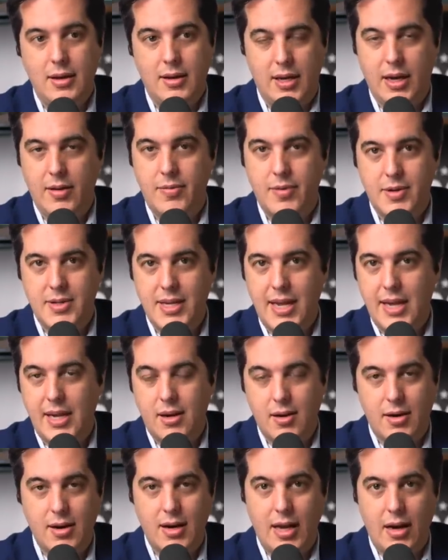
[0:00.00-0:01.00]
Give or take,
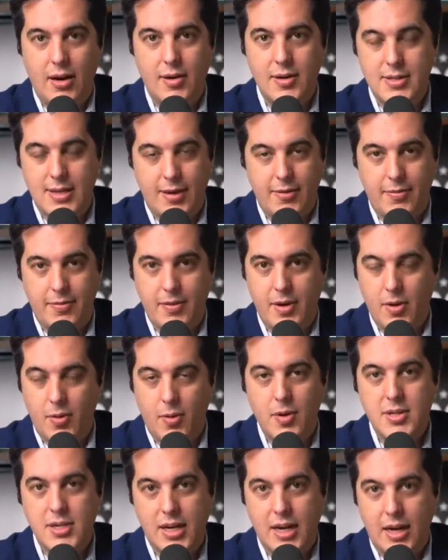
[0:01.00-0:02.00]
you're always
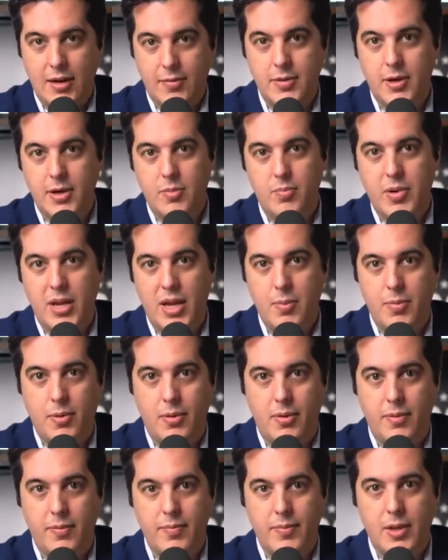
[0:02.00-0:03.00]
going to have good
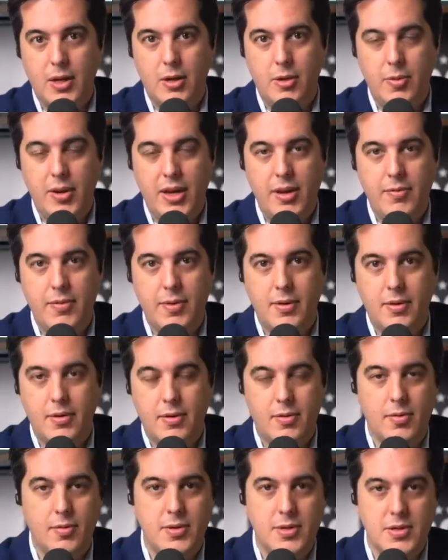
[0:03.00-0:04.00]
people who, even
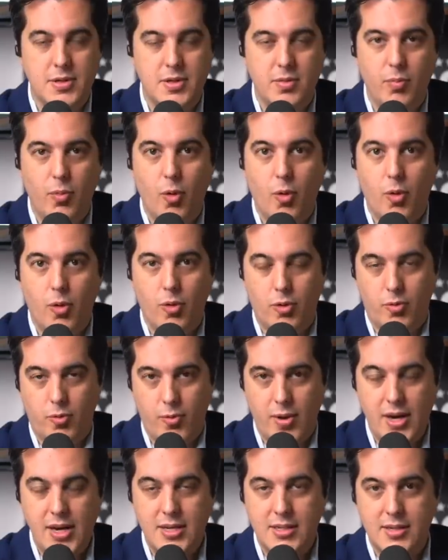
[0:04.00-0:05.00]
through just moral
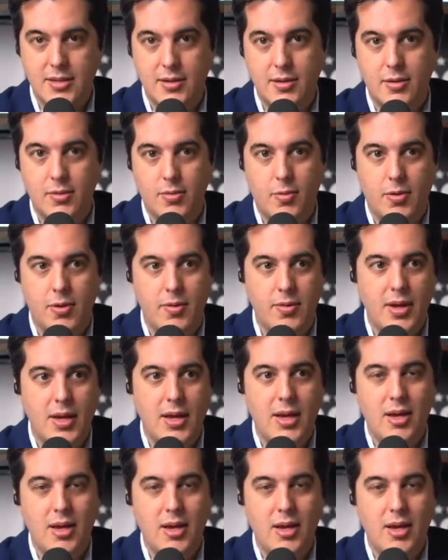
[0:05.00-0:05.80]
reason or